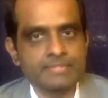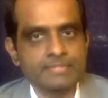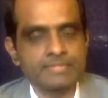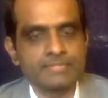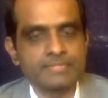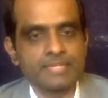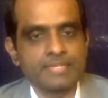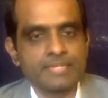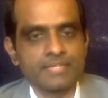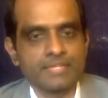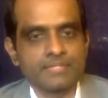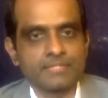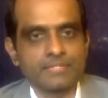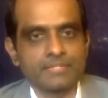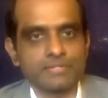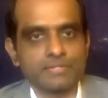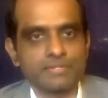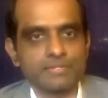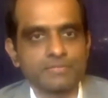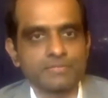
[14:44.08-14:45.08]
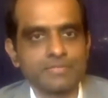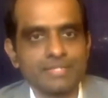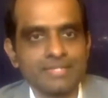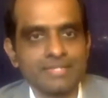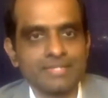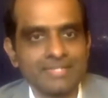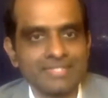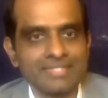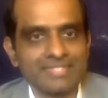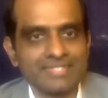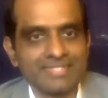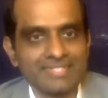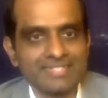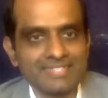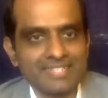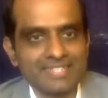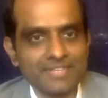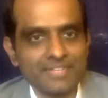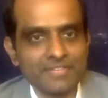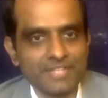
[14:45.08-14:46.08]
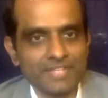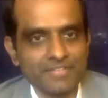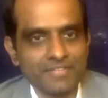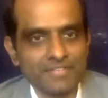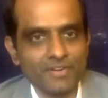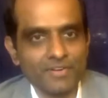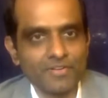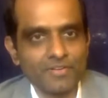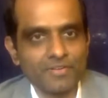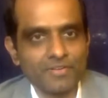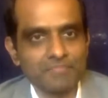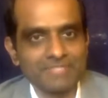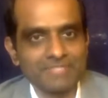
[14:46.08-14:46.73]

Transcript: Thank you, Sadhguru. You want to follow?